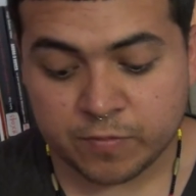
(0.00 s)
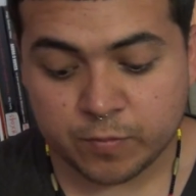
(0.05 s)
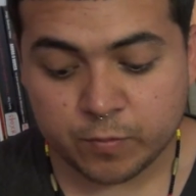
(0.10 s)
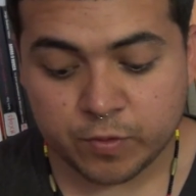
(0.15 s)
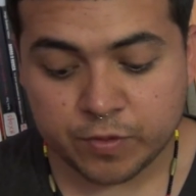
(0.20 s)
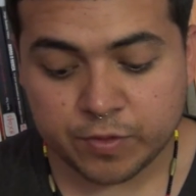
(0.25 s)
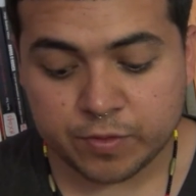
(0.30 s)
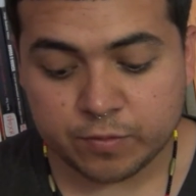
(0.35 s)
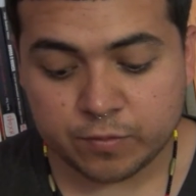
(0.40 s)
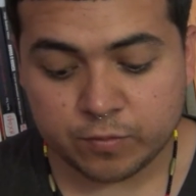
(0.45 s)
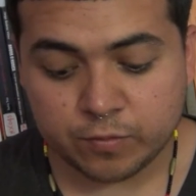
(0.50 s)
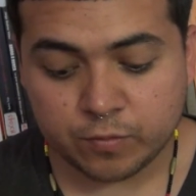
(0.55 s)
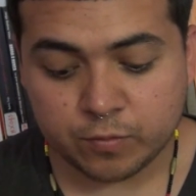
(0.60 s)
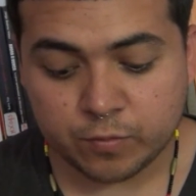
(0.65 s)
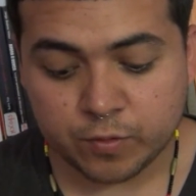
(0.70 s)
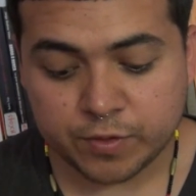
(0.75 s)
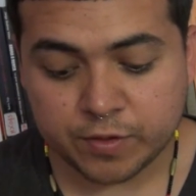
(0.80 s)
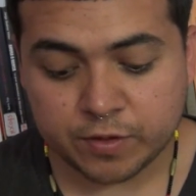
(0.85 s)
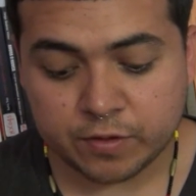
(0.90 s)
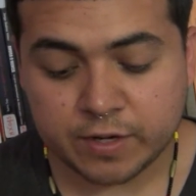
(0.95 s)
what
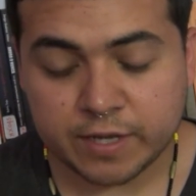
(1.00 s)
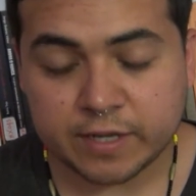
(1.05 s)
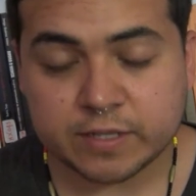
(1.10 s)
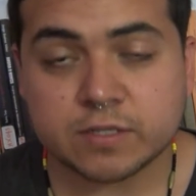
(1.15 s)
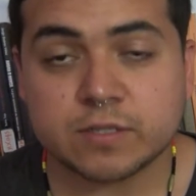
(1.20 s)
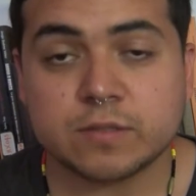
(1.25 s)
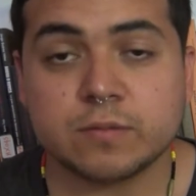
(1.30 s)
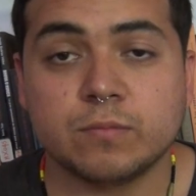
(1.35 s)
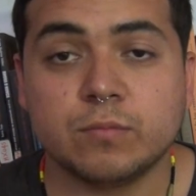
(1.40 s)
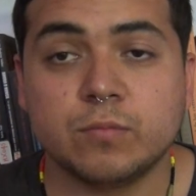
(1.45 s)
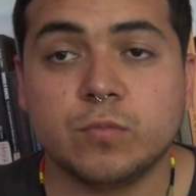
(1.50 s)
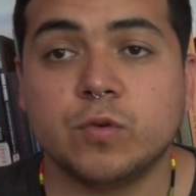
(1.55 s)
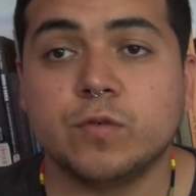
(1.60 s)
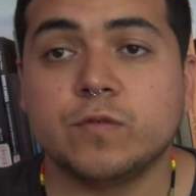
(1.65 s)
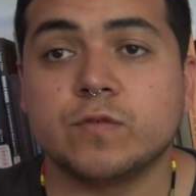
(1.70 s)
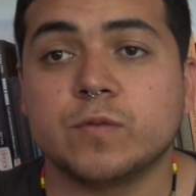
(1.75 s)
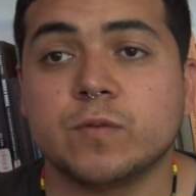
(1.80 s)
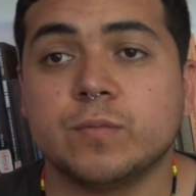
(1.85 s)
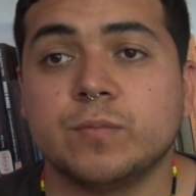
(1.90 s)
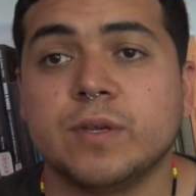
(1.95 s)
what their next
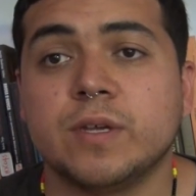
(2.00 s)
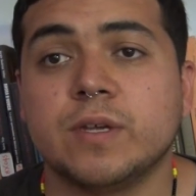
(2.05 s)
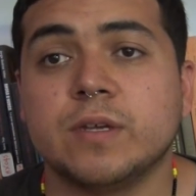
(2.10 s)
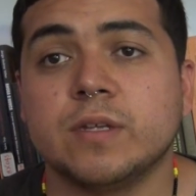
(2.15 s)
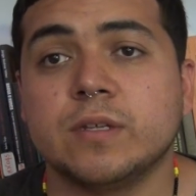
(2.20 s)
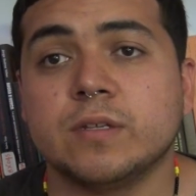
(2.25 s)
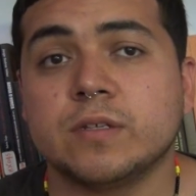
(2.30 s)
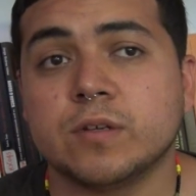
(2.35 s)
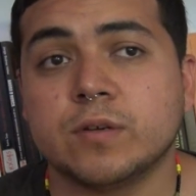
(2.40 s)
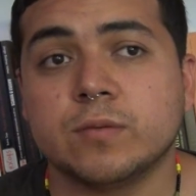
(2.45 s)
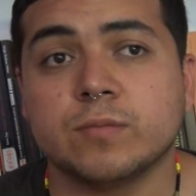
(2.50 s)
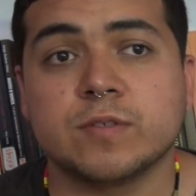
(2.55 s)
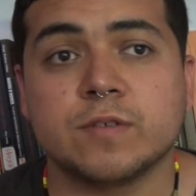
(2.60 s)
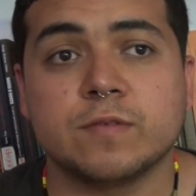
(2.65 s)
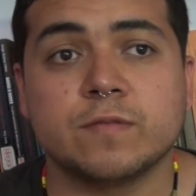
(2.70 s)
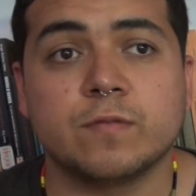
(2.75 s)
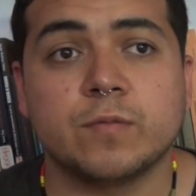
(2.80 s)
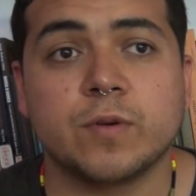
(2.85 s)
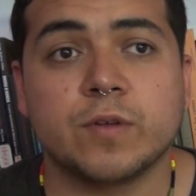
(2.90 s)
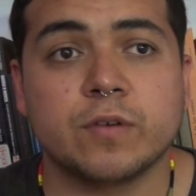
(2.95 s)
moves will be in terms
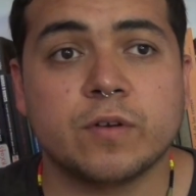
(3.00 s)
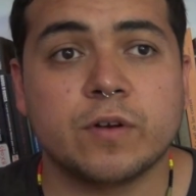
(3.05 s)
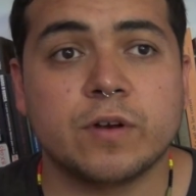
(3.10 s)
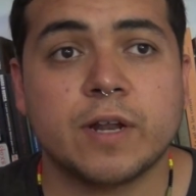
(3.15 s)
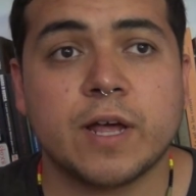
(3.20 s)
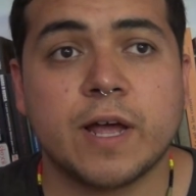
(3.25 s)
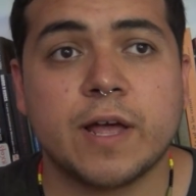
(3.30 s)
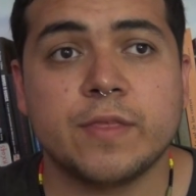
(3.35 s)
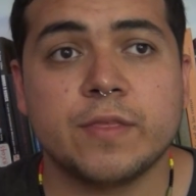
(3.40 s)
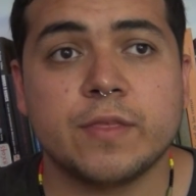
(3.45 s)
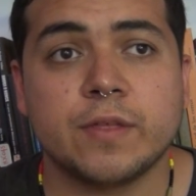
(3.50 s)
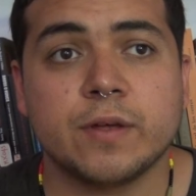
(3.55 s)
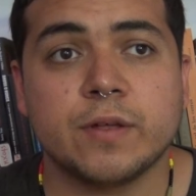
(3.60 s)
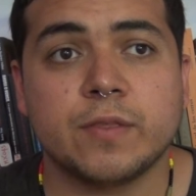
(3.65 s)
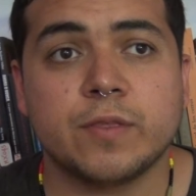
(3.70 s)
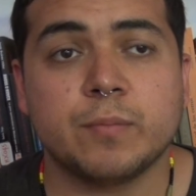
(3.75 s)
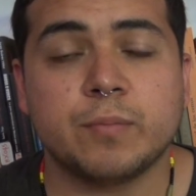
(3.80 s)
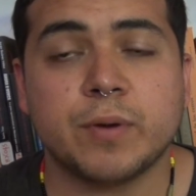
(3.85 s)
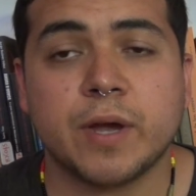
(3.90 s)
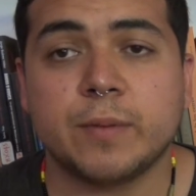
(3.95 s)
of whether or not
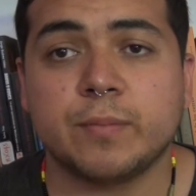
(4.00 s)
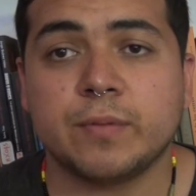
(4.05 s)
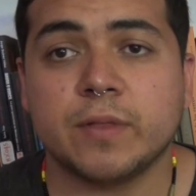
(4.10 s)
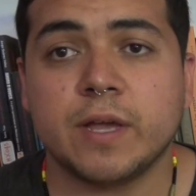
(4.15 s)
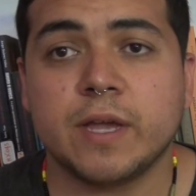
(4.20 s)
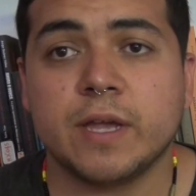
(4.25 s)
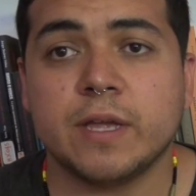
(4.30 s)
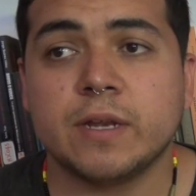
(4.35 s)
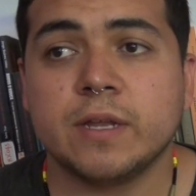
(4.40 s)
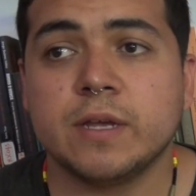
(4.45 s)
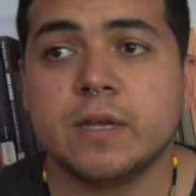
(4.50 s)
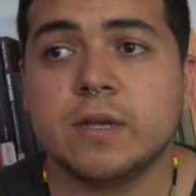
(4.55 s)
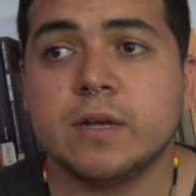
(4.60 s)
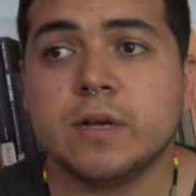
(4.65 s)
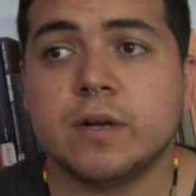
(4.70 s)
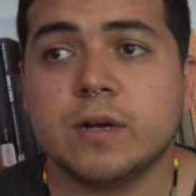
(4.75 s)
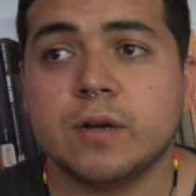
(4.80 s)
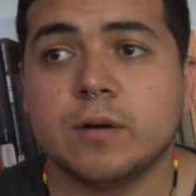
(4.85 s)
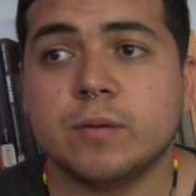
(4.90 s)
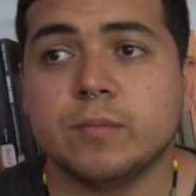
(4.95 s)
the the pipeline
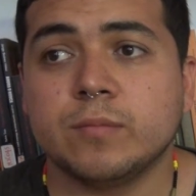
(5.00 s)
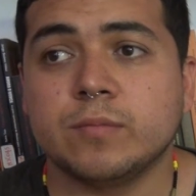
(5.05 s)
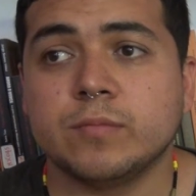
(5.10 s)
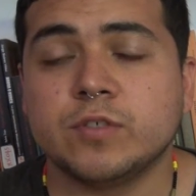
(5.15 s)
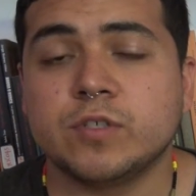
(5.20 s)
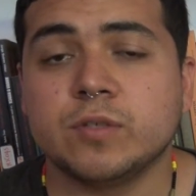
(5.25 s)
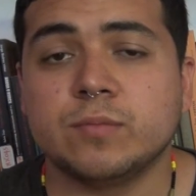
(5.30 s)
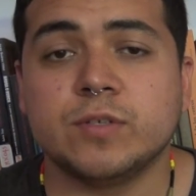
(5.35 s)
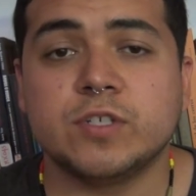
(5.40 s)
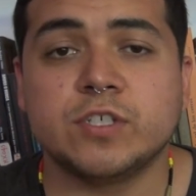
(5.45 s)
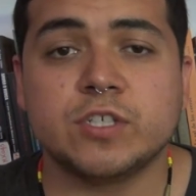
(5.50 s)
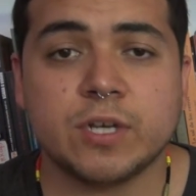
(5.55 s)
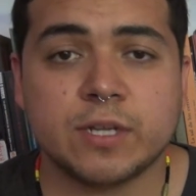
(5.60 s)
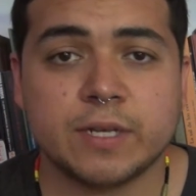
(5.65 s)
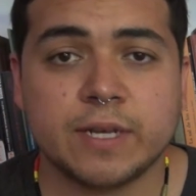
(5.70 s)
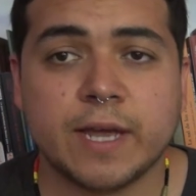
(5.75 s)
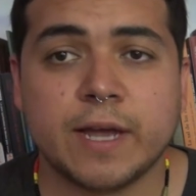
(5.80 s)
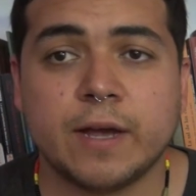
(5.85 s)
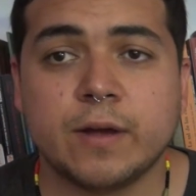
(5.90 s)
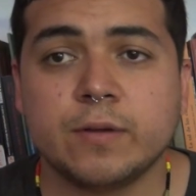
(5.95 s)
um, should be
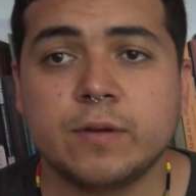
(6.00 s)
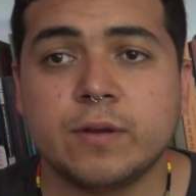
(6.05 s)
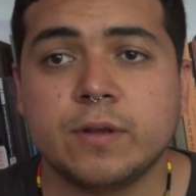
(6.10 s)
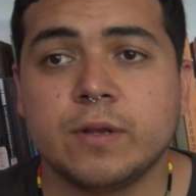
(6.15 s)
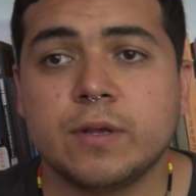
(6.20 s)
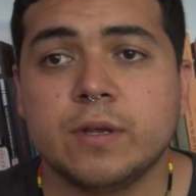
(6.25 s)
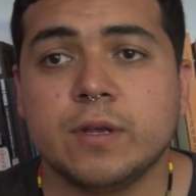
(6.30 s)
shut down.